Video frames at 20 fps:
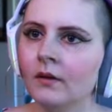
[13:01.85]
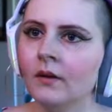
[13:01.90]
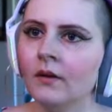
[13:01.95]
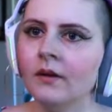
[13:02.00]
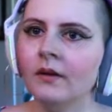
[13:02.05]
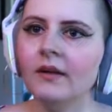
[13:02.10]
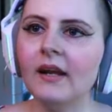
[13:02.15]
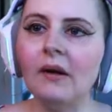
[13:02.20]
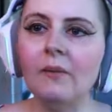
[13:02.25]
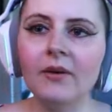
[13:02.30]

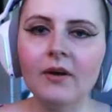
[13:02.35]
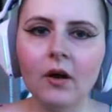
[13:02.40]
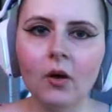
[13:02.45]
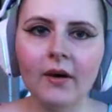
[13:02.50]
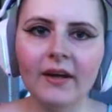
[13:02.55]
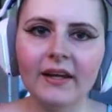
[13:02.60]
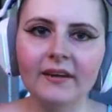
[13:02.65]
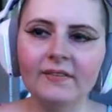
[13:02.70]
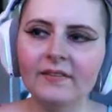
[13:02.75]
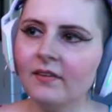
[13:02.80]
Now, when
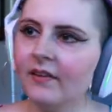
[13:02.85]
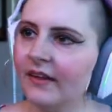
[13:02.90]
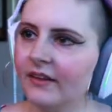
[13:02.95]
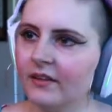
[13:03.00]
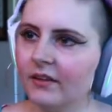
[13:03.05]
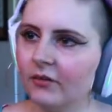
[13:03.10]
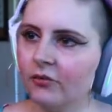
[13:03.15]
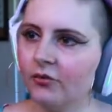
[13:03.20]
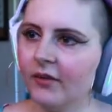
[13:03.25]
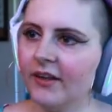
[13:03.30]
going and
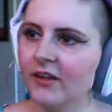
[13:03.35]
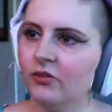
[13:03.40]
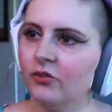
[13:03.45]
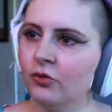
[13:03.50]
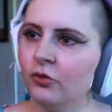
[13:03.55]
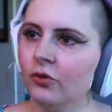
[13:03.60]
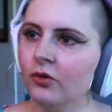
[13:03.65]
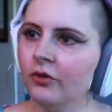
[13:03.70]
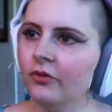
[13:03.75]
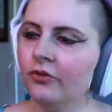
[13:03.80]
selecting Raid
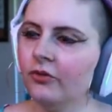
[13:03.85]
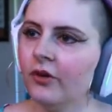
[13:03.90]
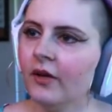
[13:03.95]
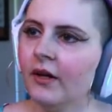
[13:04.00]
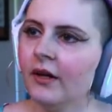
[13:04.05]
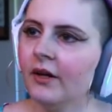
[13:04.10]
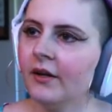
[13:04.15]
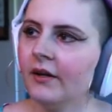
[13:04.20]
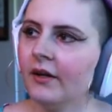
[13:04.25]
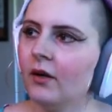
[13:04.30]
Duels,
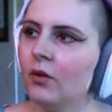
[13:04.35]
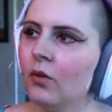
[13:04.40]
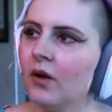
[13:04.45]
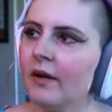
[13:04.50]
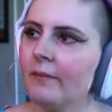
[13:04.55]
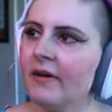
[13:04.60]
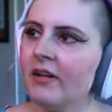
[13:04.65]
you're going to want to make